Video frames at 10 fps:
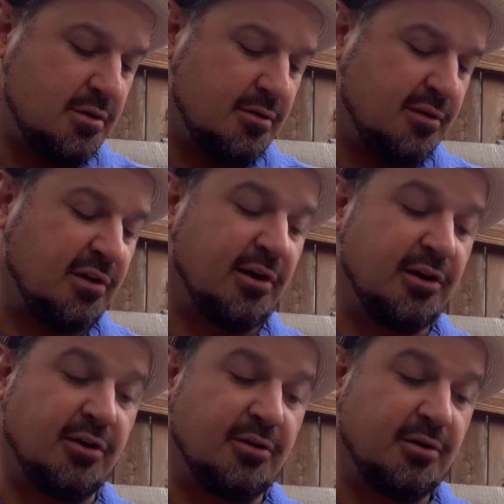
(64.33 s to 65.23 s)
Sorry,
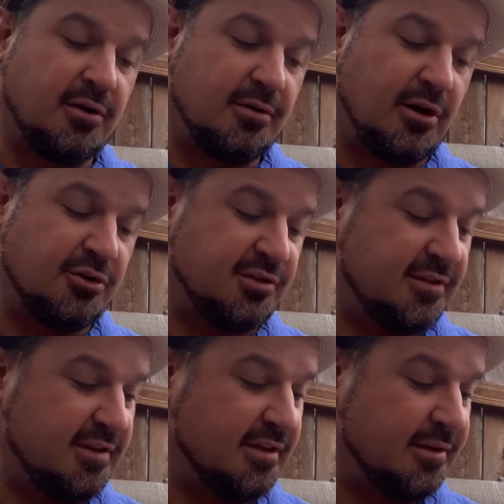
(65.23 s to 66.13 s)
no,
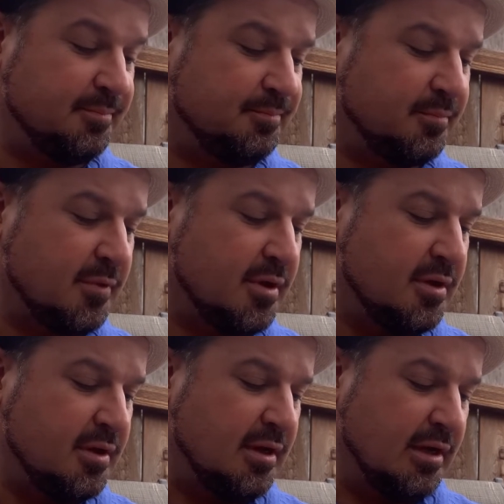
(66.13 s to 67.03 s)
Argentina.
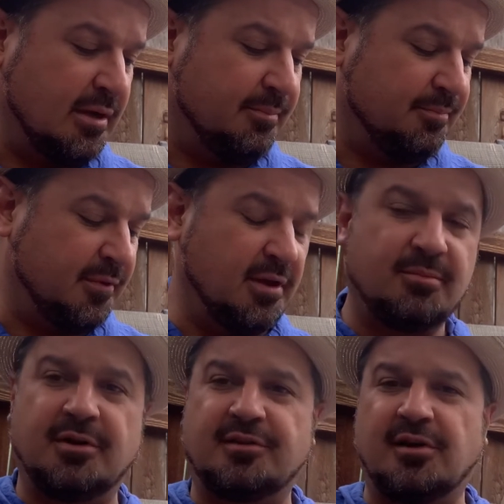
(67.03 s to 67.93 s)

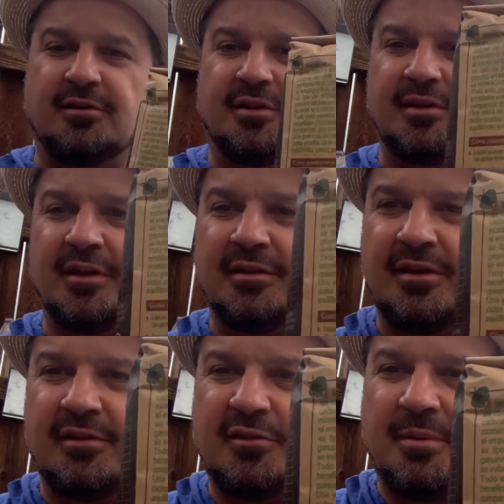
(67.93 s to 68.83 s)
But it's all
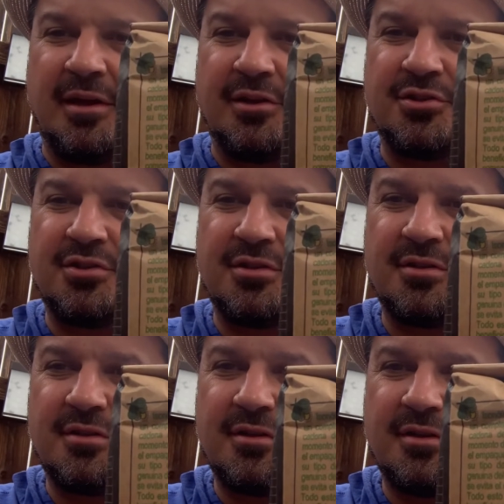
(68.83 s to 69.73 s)
in Spanish.
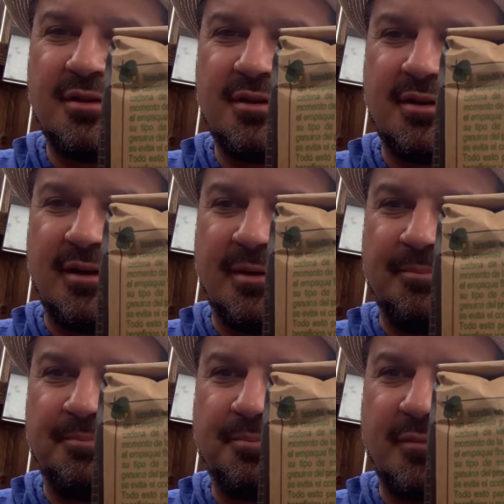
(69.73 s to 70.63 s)

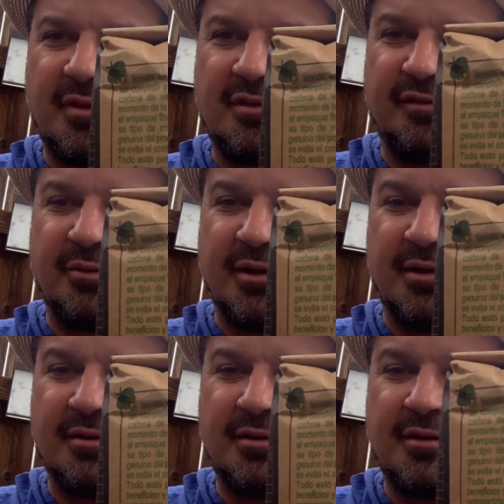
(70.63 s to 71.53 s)
So if you want
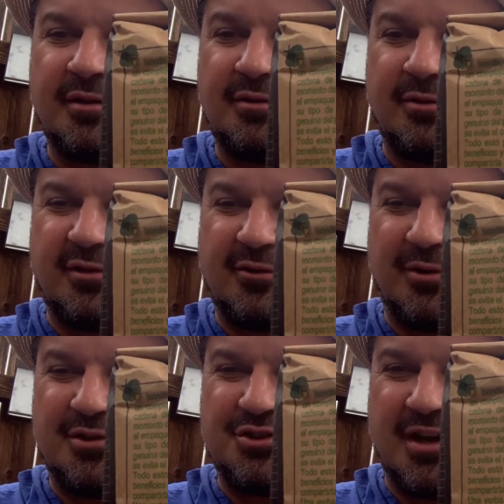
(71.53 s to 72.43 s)
to do a
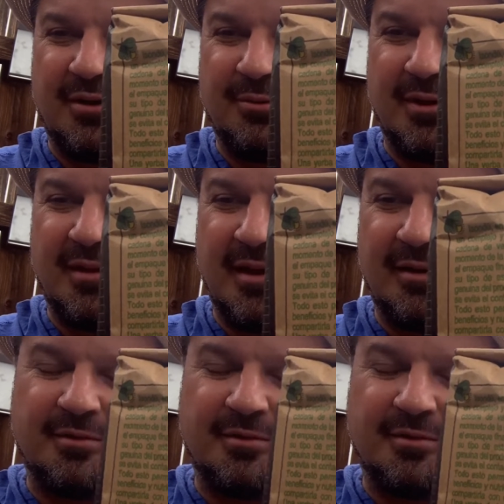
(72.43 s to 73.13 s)
screenshot and read that,